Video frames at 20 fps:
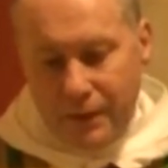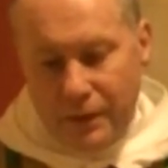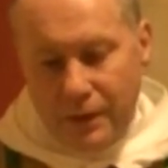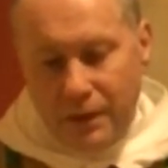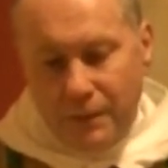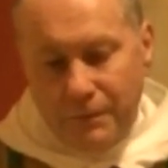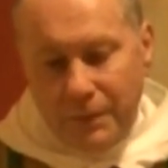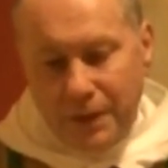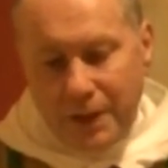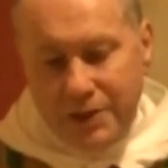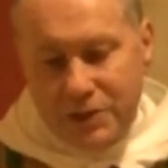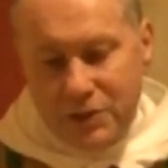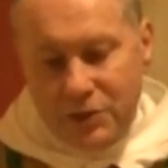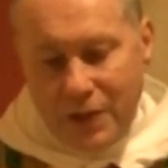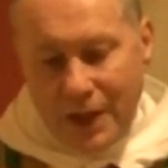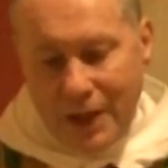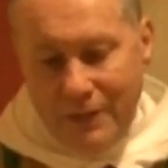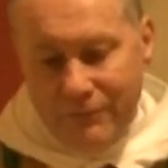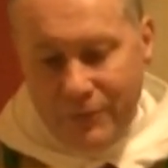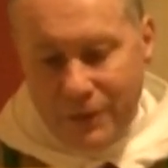applies to
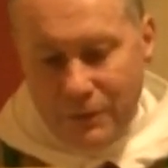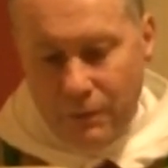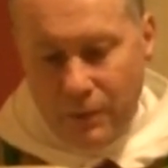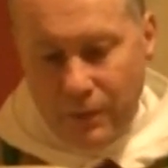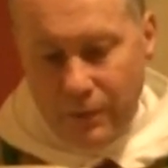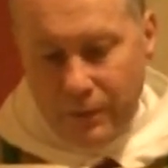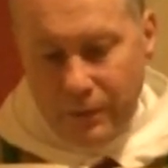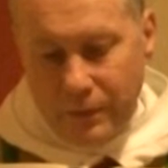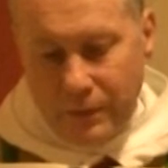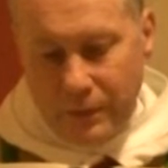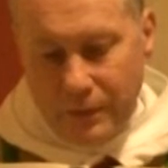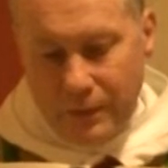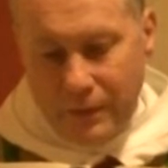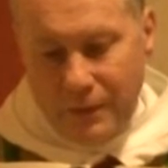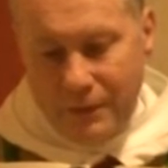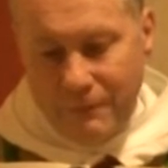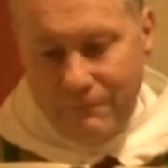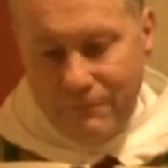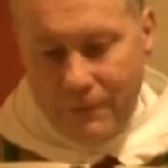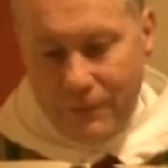everyone
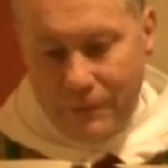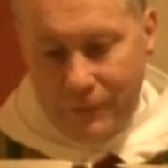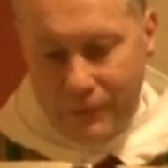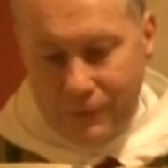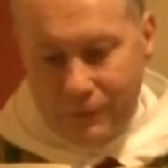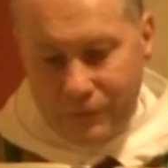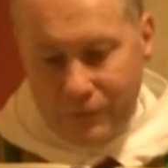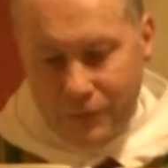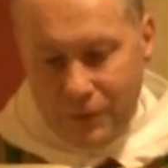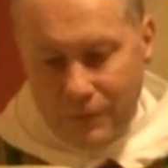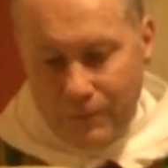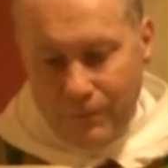involved,